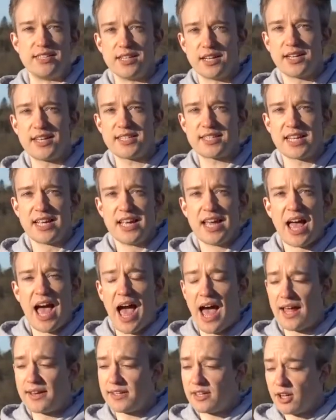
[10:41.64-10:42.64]
done it,
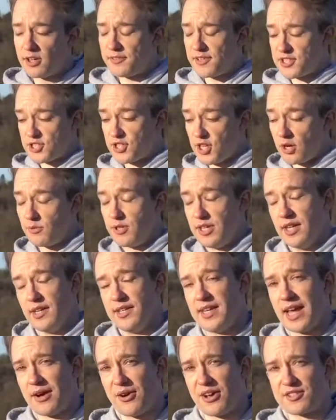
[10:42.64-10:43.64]
and a lot of
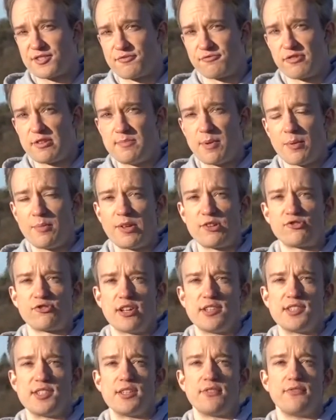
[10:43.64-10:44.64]
Estonia now has free public
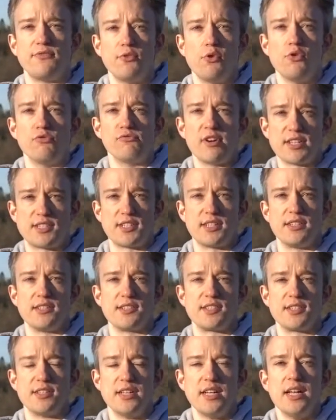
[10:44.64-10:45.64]
transit for
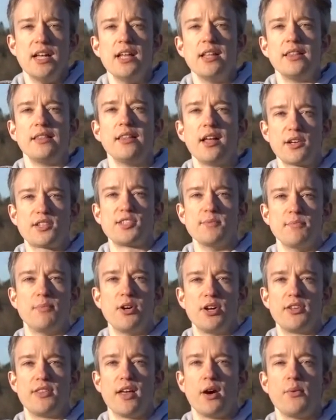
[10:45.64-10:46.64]
residents.
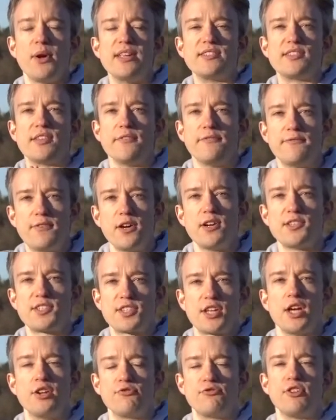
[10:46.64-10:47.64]
Luxembourg, though, is the
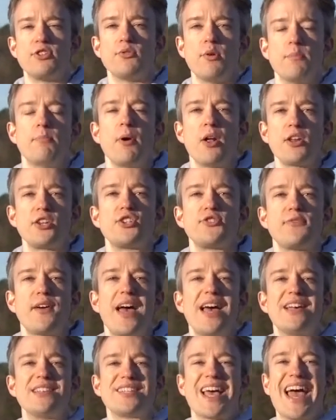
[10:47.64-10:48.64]
first country to abolish
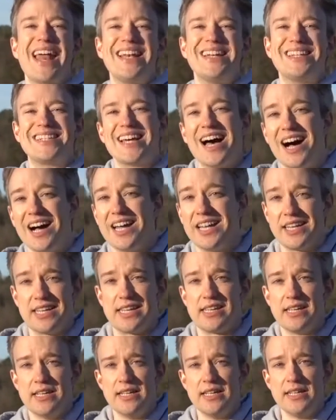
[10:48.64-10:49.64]
fares
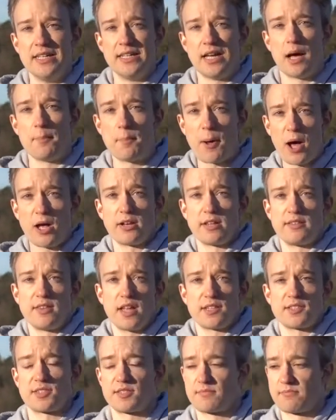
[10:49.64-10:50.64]
entirely. And partly
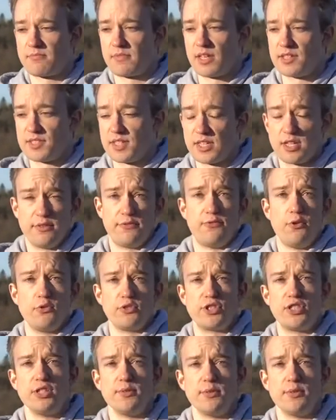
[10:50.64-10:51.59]
that's because it can afford to